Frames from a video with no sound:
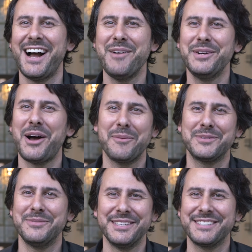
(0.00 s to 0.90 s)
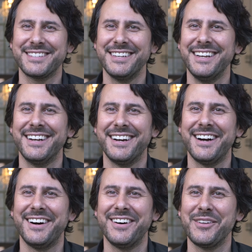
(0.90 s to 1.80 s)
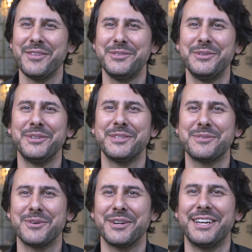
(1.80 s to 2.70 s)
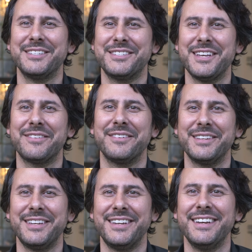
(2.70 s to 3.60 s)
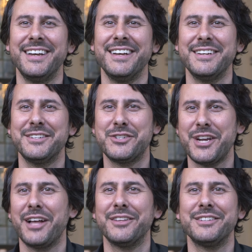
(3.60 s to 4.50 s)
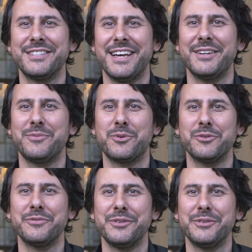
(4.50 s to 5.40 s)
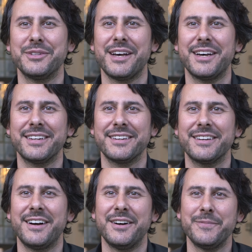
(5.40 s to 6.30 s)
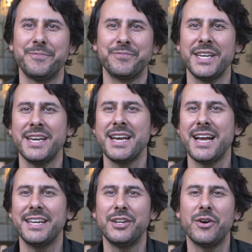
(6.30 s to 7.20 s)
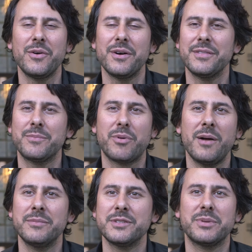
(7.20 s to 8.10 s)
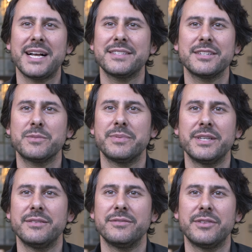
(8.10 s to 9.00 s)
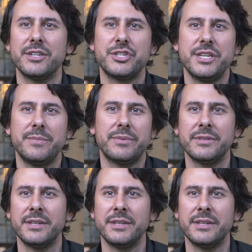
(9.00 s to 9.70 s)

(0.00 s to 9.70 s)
I'm an optimist, uh, although doing this work has definitely challenged that worldview a lot. Um, you know, the problem is plastic's been very cheap.